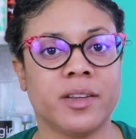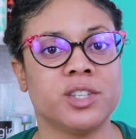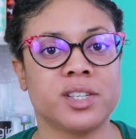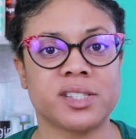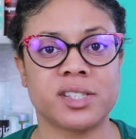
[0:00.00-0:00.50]
They
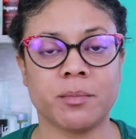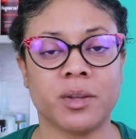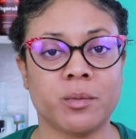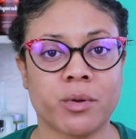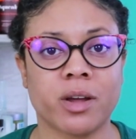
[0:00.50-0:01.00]
just sent me
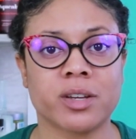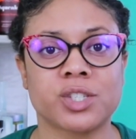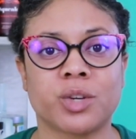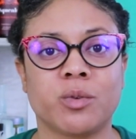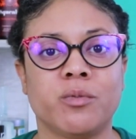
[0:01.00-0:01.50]
the products
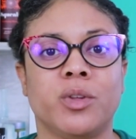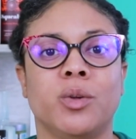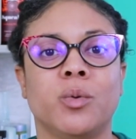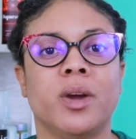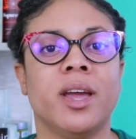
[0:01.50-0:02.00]
to
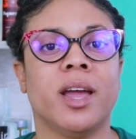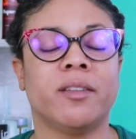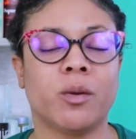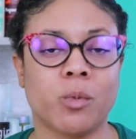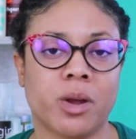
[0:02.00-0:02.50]
review and
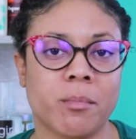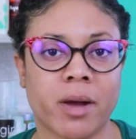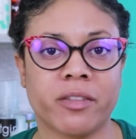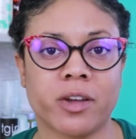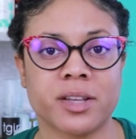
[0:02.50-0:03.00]
they wanted
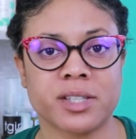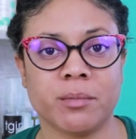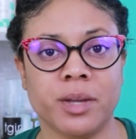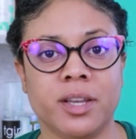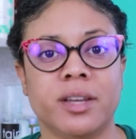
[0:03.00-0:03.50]
my thoughts and
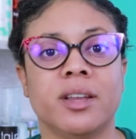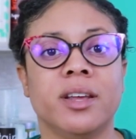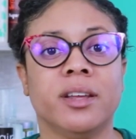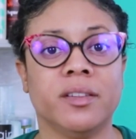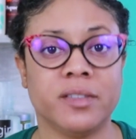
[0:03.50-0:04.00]
opinion.
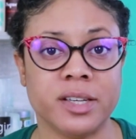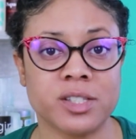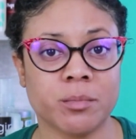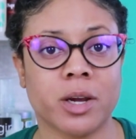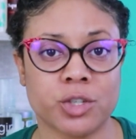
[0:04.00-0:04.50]
These
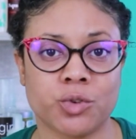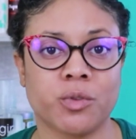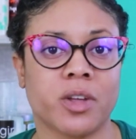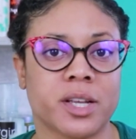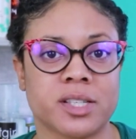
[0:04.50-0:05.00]
are my true
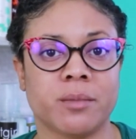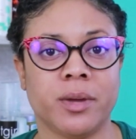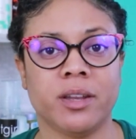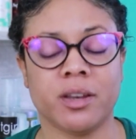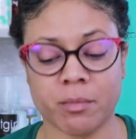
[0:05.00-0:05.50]
thoughts and
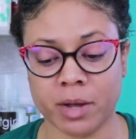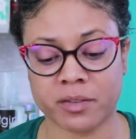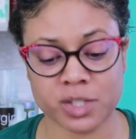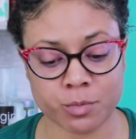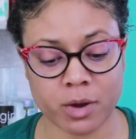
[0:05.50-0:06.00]
opinion about
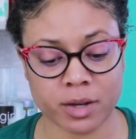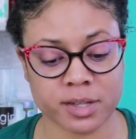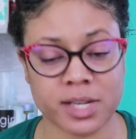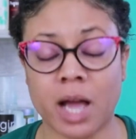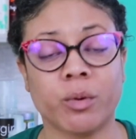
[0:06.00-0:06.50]
these
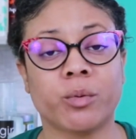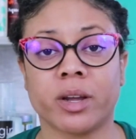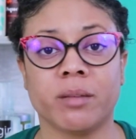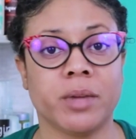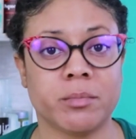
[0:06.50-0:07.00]
products. I would
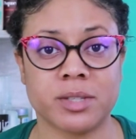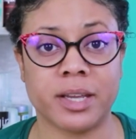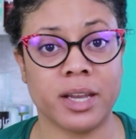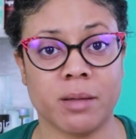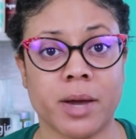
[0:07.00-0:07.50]
recommend them
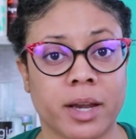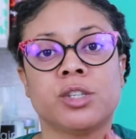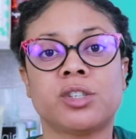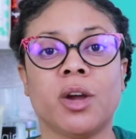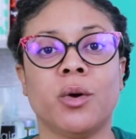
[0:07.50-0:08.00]
to anybody.
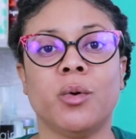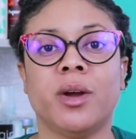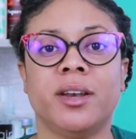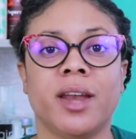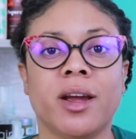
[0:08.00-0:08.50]
So
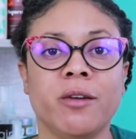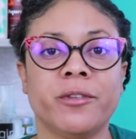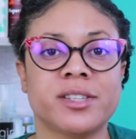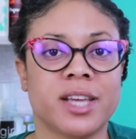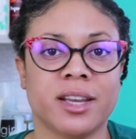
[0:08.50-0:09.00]
now for
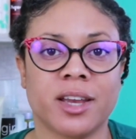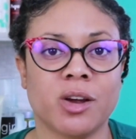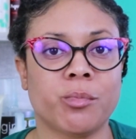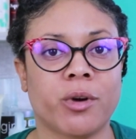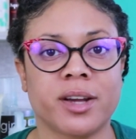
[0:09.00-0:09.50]
the
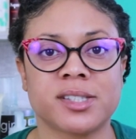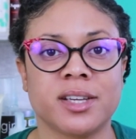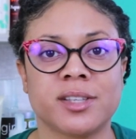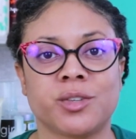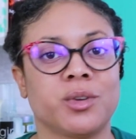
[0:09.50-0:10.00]
takedown
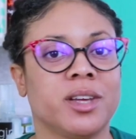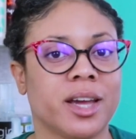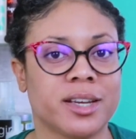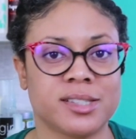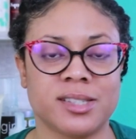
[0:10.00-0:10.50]
process, so you can
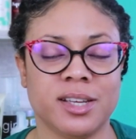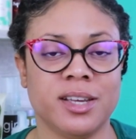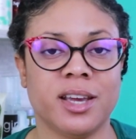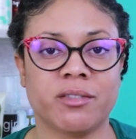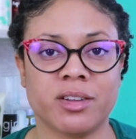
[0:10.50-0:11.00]
kind of
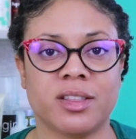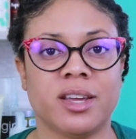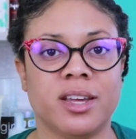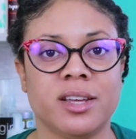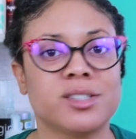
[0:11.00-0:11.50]
see
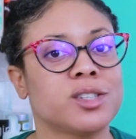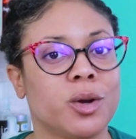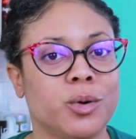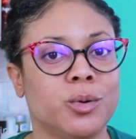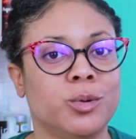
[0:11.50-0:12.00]
everything.
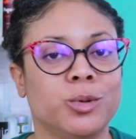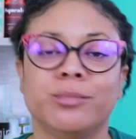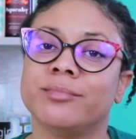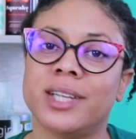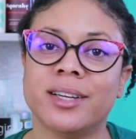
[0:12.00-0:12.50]
So
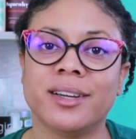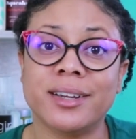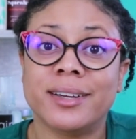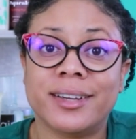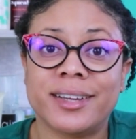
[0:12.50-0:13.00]

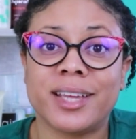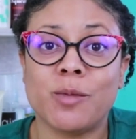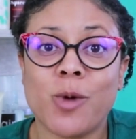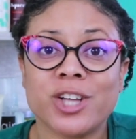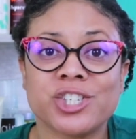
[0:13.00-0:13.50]

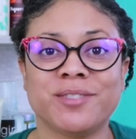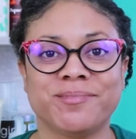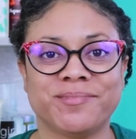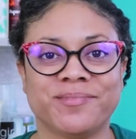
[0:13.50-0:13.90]
keep watching.